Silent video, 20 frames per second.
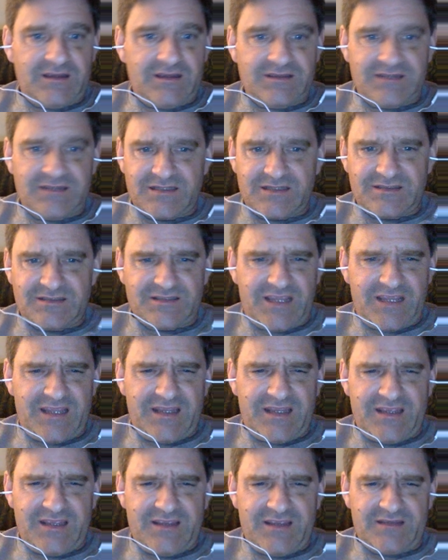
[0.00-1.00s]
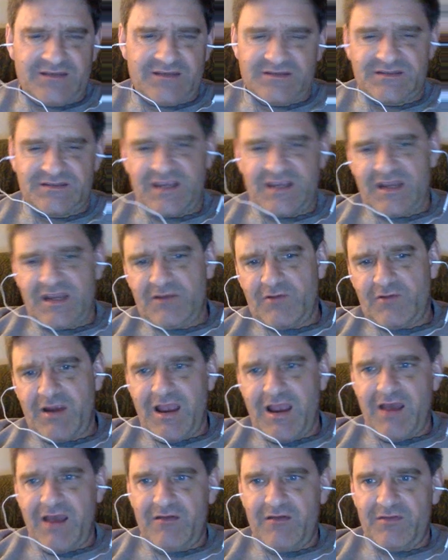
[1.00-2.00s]
said. It doesn't say anywhere
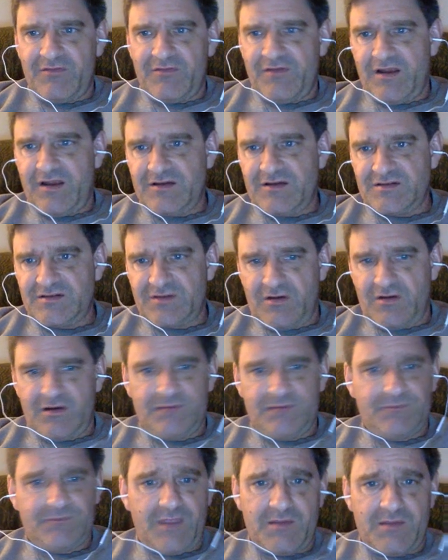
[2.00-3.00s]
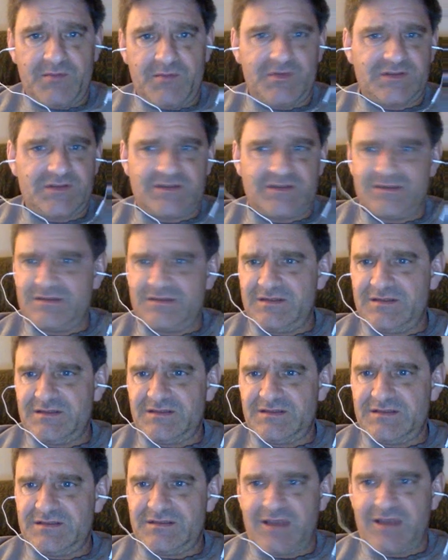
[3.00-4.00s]
how the fire started. I mean, but it's
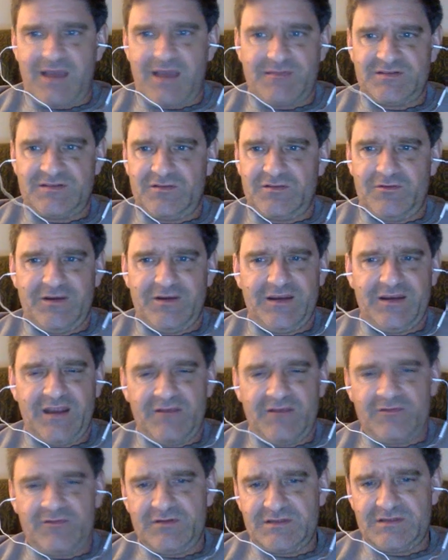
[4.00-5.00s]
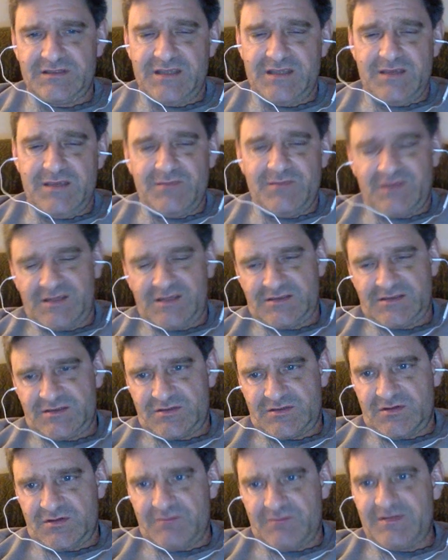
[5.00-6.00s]
a top story, and everyone's because it's
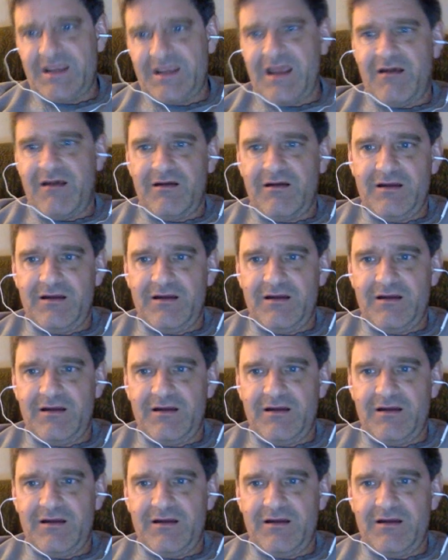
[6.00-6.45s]
Trump Tower.